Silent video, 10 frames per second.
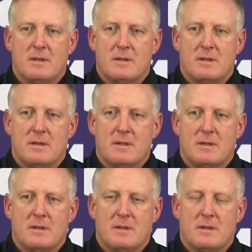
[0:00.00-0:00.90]
you even
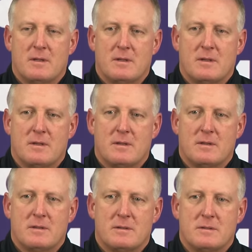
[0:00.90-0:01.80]
considered maybe
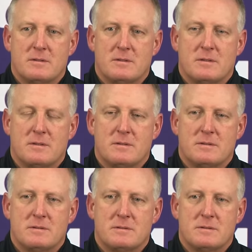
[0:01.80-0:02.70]
Avery coming
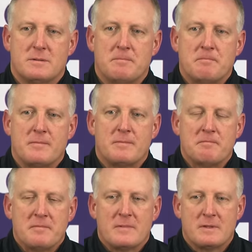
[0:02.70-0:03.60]
off for a series, kind of
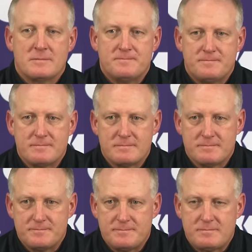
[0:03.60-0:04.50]
hit the reset
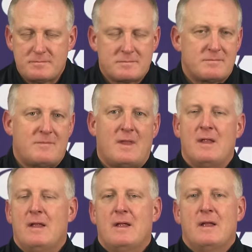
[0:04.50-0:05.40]
and see
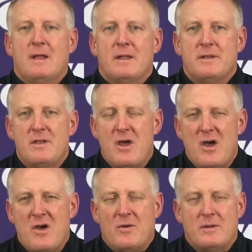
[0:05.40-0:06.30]
if something else worked?
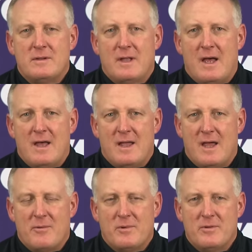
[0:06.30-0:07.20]
No, uh,
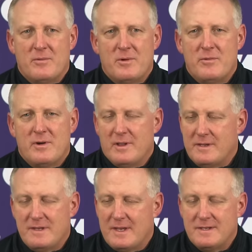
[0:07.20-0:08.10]
we we really
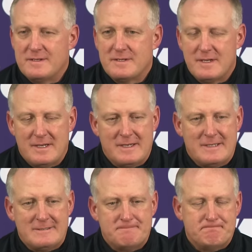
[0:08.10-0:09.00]
didn't.
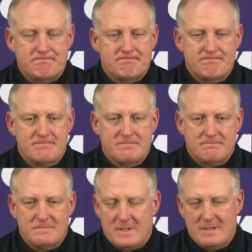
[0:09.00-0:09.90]
Um,
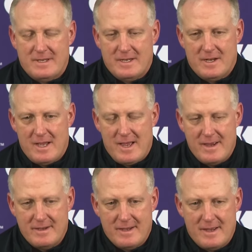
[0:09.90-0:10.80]
yeah,
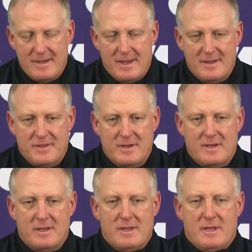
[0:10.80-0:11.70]
I I think